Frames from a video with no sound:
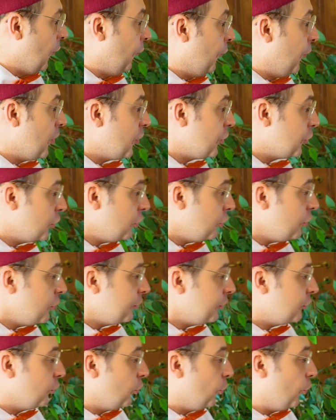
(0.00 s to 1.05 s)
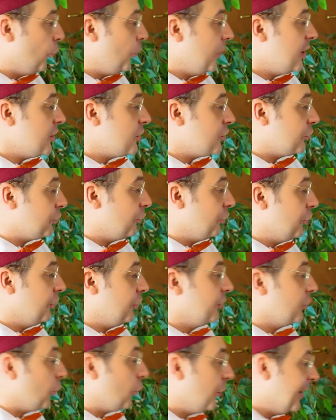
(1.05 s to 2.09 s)
for those who wish to
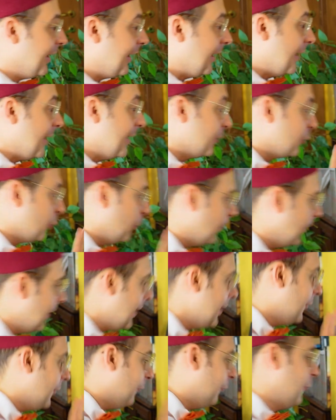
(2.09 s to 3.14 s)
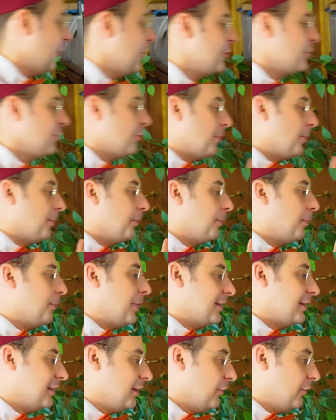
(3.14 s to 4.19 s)
learn quickly to play figured
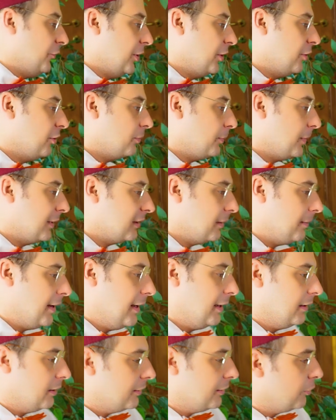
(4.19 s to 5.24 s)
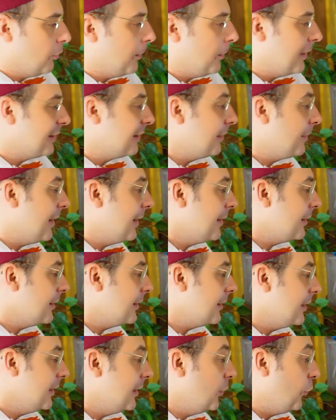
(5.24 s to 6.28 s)
partimenti, so
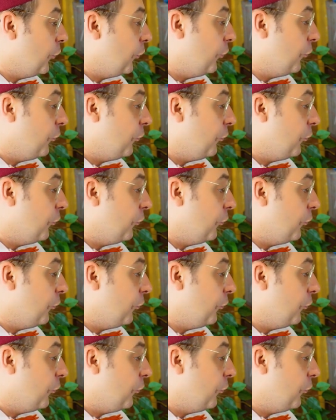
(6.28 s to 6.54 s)
partimenti